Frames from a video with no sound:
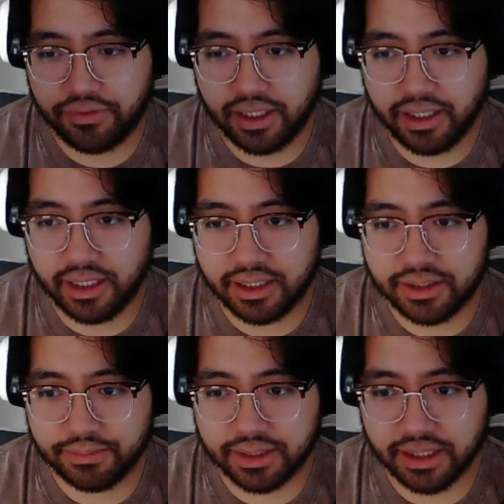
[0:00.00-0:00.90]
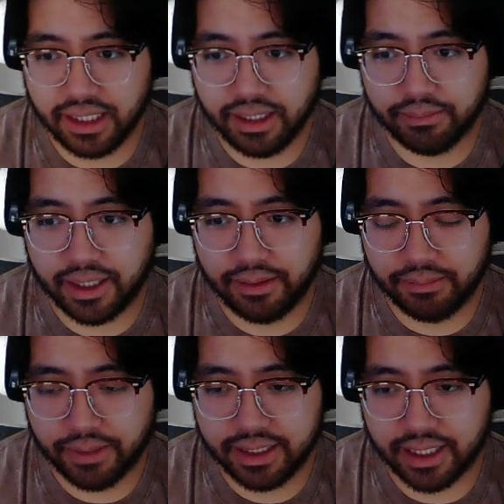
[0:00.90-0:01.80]
he ends up deleting
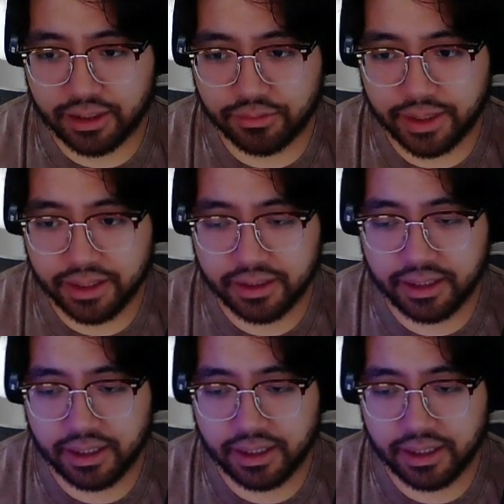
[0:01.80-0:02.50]
my Dynamon,